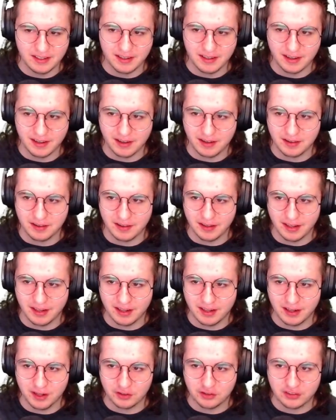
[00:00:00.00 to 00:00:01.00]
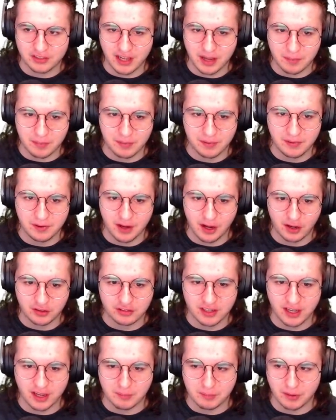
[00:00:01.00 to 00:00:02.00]
I'll skip
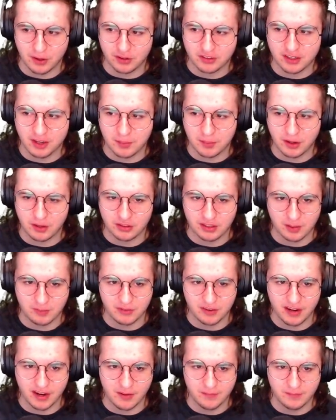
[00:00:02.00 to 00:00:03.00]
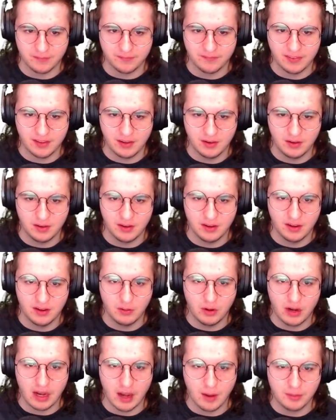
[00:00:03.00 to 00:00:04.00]
for now.
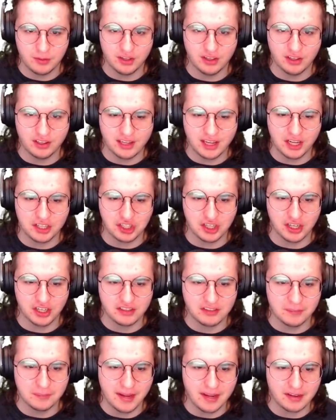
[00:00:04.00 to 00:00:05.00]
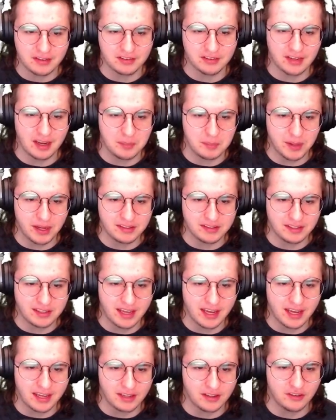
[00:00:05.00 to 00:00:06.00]
What happened to the kitchen? It's a mess. I baked a
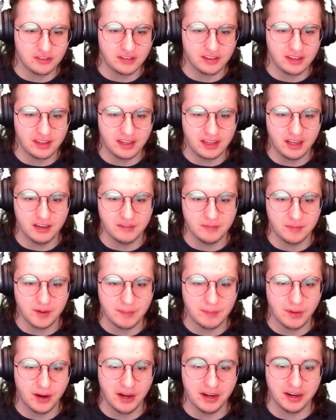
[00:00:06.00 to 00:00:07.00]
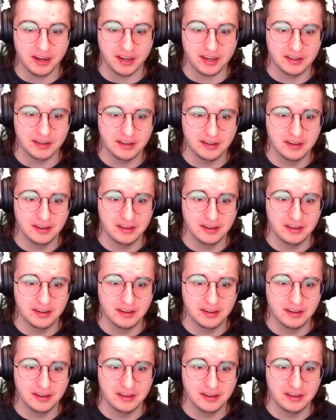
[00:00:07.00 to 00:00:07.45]
cake using the heat of my body.